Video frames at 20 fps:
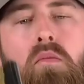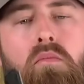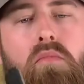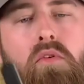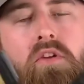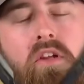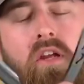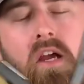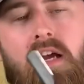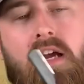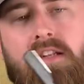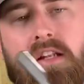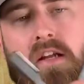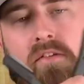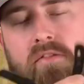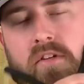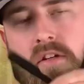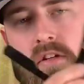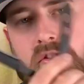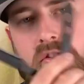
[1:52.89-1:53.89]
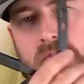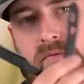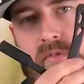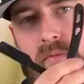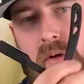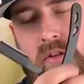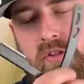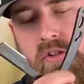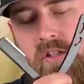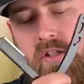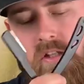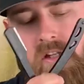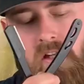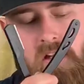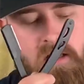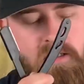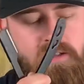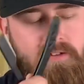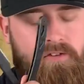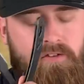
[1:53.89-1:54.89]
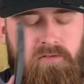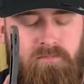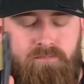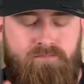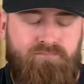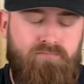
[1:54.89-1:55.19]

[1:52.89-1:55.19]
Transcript: But yeah, I definitely use them for my cheek lines.